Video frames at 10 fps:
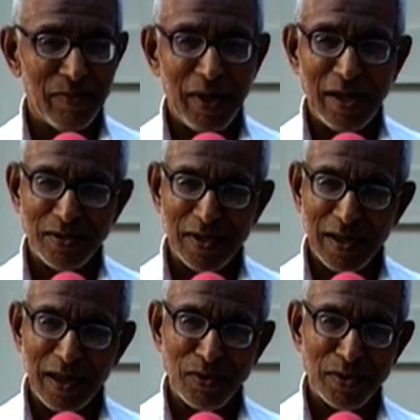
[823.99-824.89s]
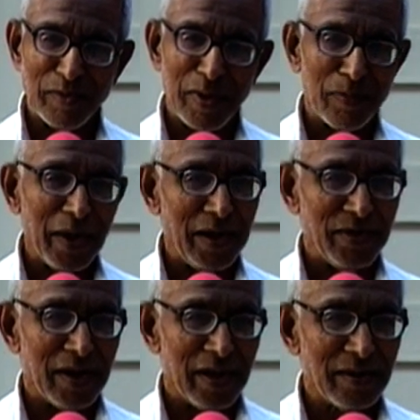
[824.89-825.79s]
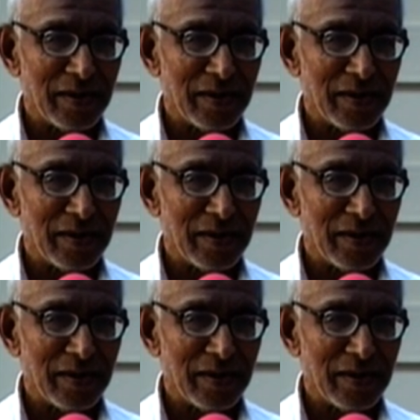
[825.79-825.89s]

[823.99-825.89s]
Means it gives me pleasure.